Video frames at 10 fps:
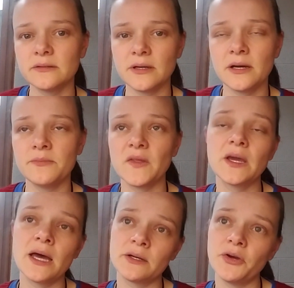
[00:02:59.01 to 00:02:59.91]
the
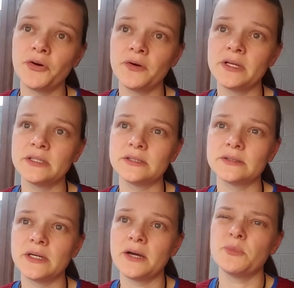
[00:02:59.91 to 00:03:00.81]
concurrent
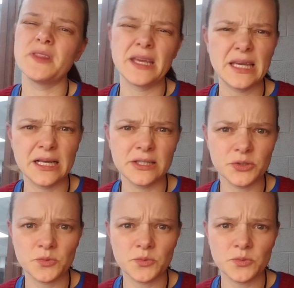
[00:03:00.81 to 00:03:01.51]
with like English